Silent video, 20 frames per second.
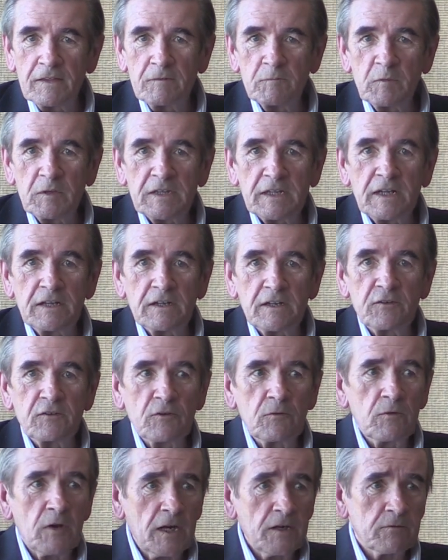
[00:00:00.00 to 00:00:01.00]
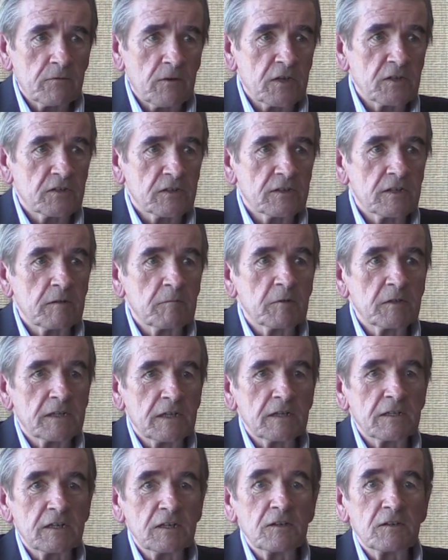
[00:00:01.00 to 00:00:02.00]
but they did so not grudgingly, but they
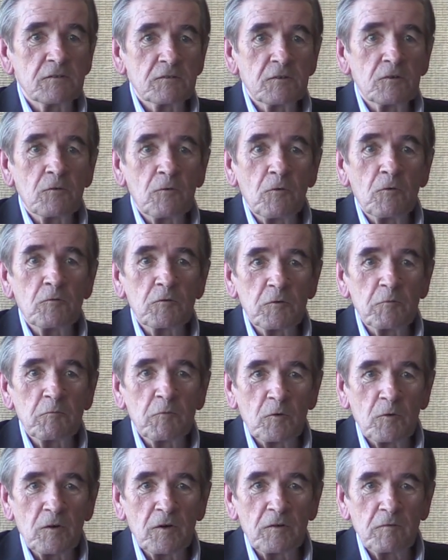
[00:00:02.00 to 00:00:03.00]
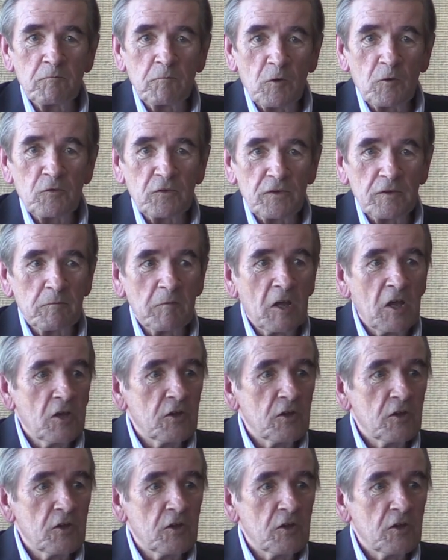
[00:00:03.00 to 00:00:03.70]
didn't go overboard, most of them,